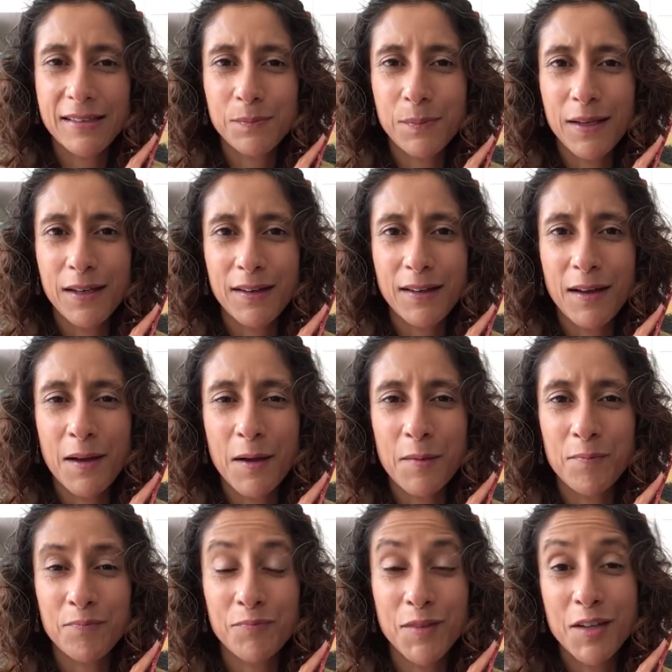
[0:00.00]
been
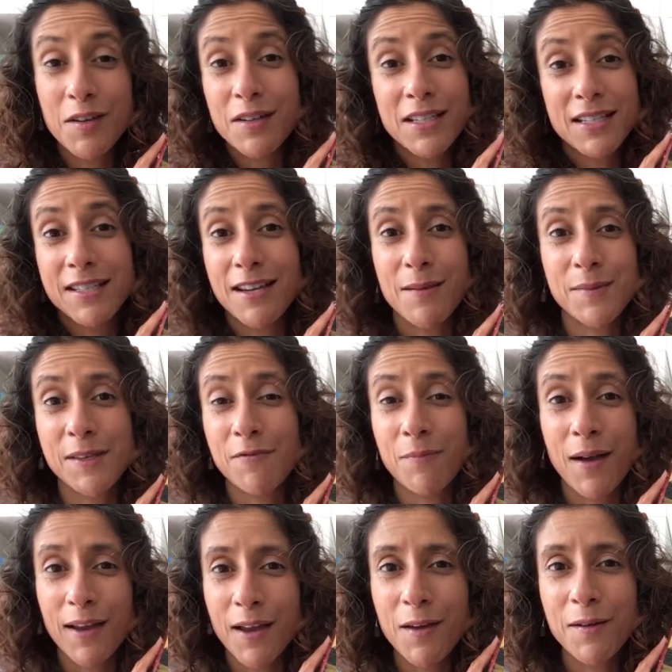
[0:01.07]
good in terms of
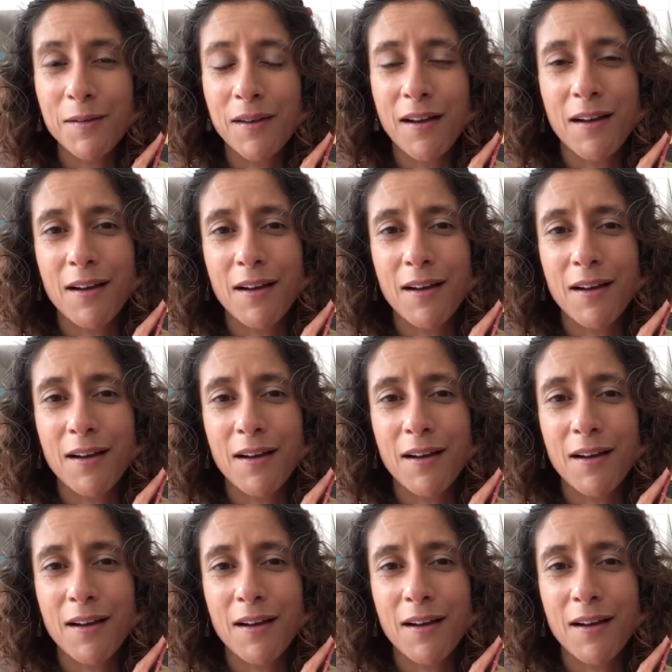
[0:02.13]
my own